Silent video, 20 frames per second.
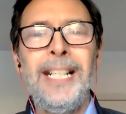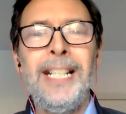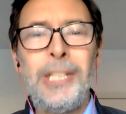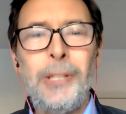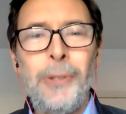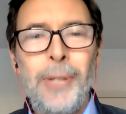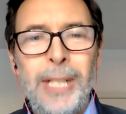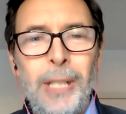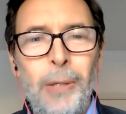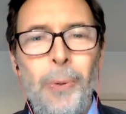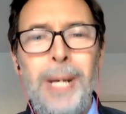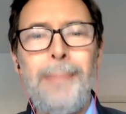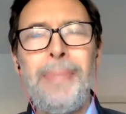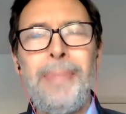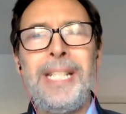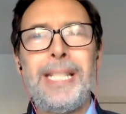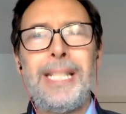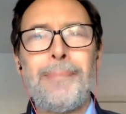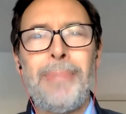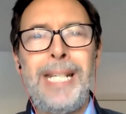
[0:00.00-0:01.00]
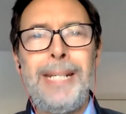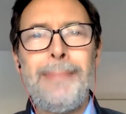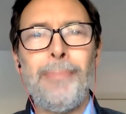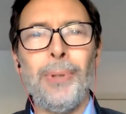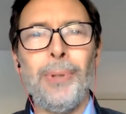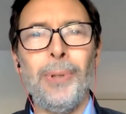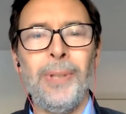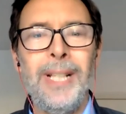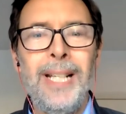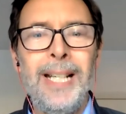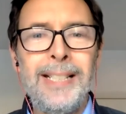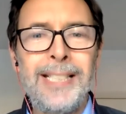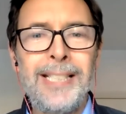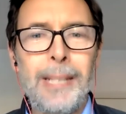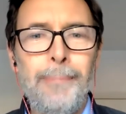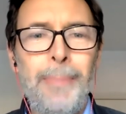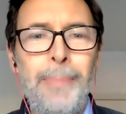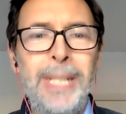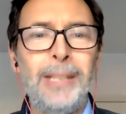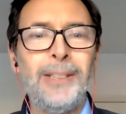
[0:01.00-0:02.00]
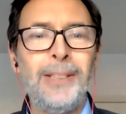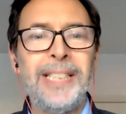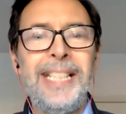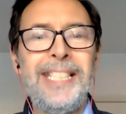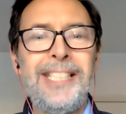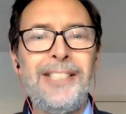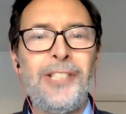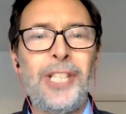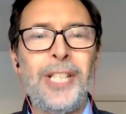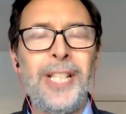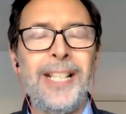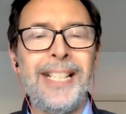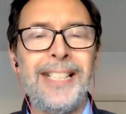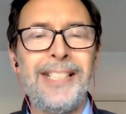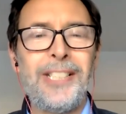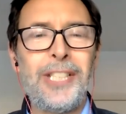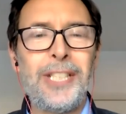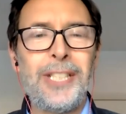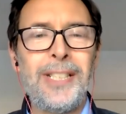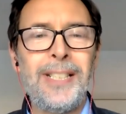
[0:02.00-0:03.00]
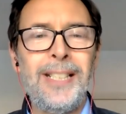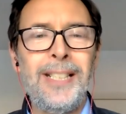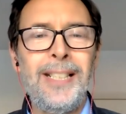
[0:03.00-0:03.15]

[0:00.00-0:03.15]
to equip his people, to build his church.